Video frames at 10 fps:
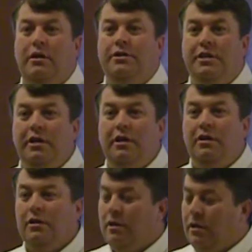And
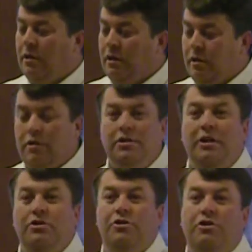she
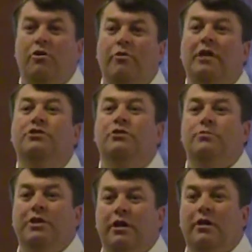says there's no
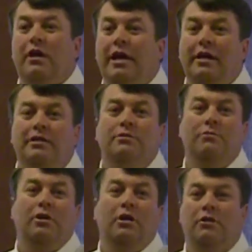restrooms here and I need
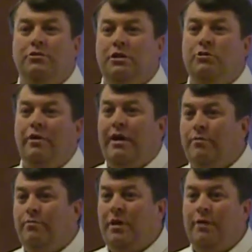some clothes because we
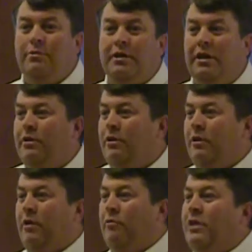haven't been able to get to
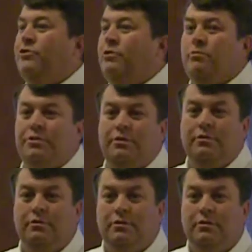the
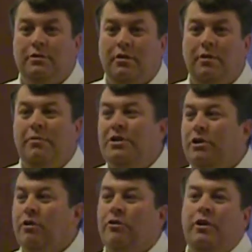restrooms. And my
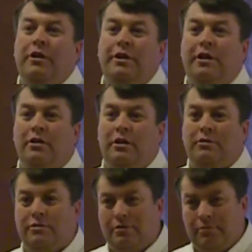children all need
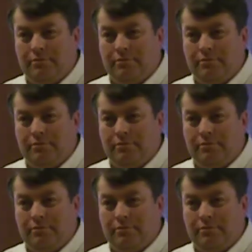clothes.